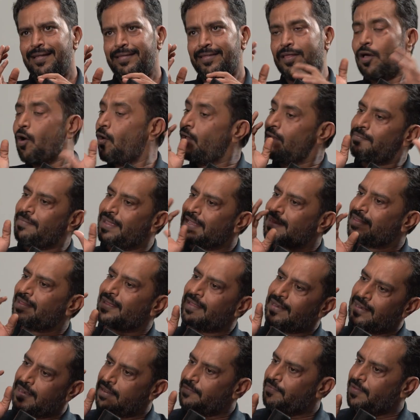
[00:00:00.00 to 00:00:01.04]
they all make
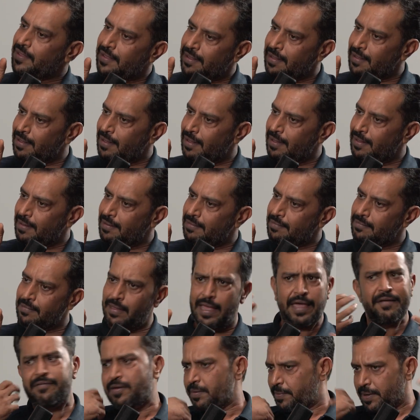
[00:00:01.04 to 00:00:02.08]
their living.
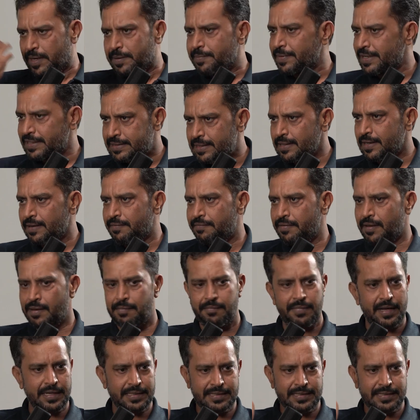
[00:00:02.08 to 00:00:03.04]
Everybody makes their living by